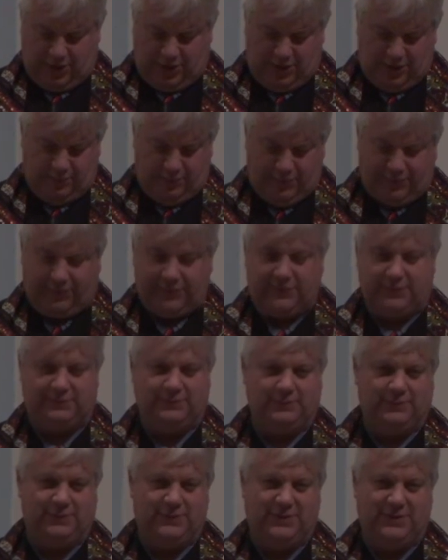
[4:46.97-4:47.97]

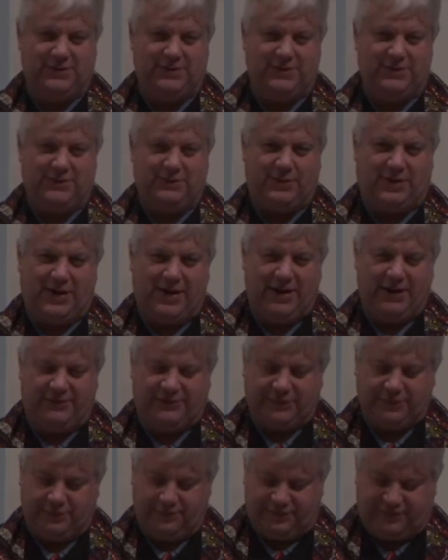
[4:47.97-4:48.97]
humbled by
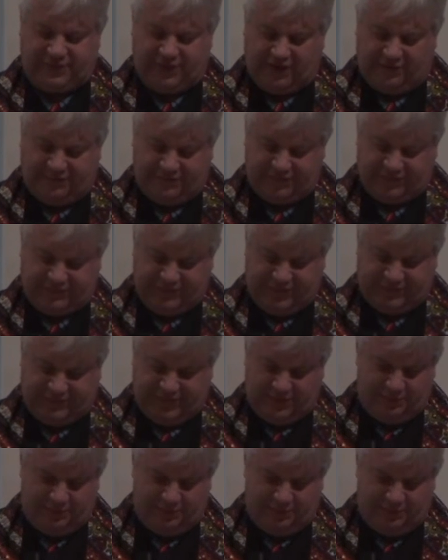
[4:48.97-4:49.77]
his own selfishness